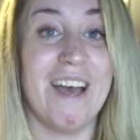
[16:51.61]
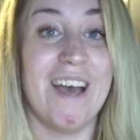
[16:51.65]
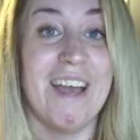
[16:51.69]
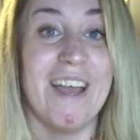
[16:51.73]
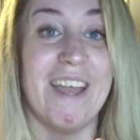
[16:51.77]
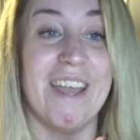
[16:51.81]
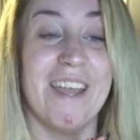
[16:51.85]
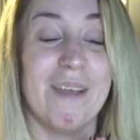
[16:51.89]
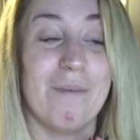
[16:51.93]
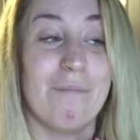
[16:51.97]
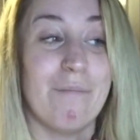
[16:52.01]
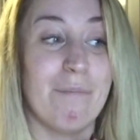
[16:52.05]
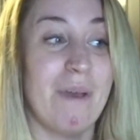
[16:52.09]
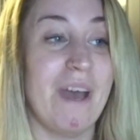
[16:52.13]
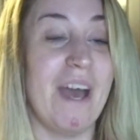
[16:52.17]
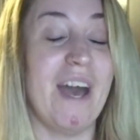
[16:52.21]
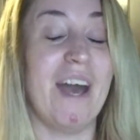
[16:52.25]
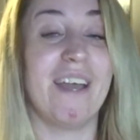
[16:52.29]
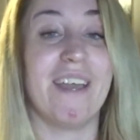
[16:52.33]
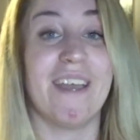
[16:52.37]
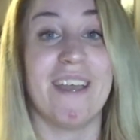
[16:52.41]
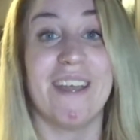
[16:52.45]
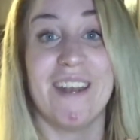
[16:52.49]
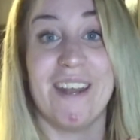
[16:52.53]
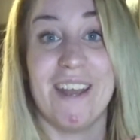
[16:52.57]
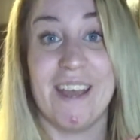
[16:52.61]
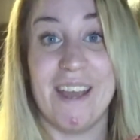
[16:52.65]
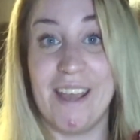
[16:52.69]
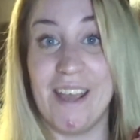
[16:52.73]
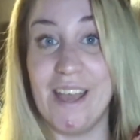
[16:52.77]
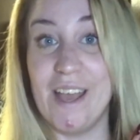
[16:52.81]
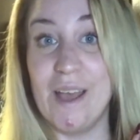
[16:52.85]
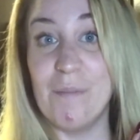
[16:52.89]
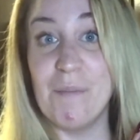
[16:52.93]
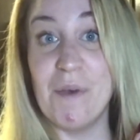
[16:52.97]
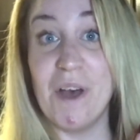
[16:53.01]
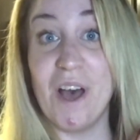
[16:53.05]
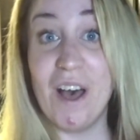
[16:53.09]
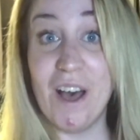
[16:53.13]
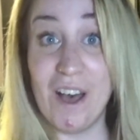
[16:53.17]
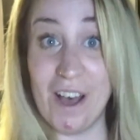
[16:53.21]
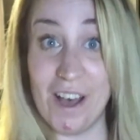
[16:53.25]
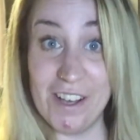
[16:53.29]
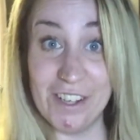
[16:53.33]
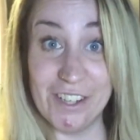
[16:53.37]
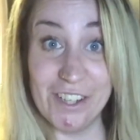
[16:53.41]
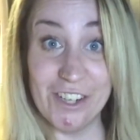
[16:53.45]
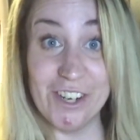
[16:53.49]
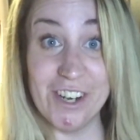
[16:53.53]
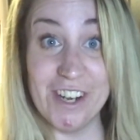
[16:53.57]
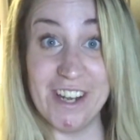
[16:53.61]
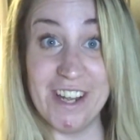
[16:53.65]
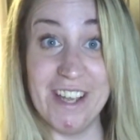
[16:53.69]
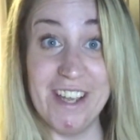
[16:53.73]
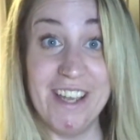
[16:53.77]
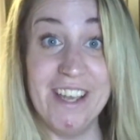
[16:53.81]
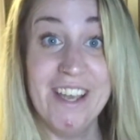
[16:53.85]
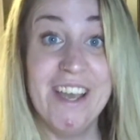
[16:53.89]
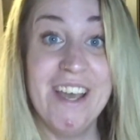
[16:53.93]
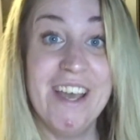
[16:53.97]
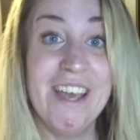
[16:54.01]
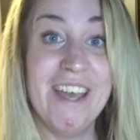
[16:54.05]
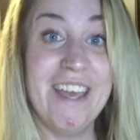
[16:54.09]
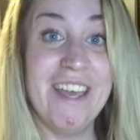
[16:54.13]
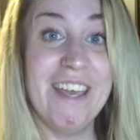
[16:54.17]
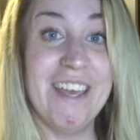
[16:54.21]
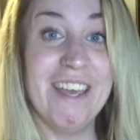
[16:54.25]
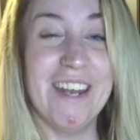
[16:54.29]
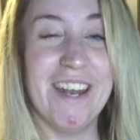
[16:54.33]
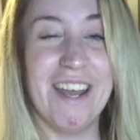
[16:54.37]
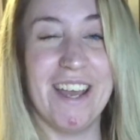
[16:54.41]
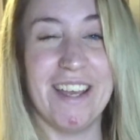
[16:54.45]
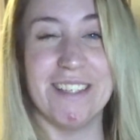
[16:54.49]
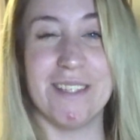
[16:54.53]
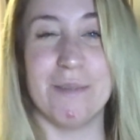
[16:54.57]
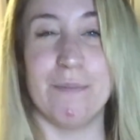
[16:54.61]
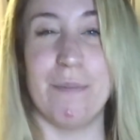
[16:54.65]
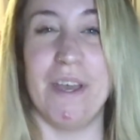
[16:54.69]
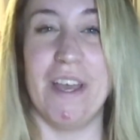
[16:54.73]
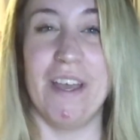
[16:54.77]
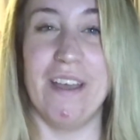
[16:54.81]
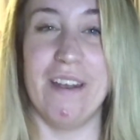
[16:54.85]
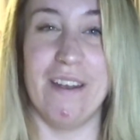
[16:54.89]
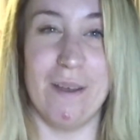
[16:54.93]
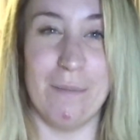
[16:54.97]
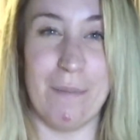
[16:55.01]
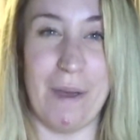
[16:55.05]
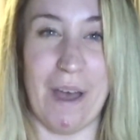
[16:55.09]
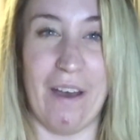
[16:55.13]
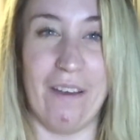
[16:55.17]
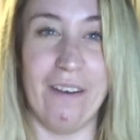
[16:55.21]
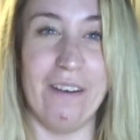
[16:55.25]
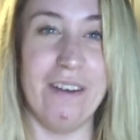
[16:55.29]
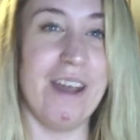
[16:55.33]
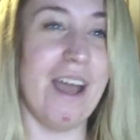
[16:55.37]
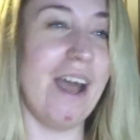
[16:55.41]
I am back and I am hungry. It has been about an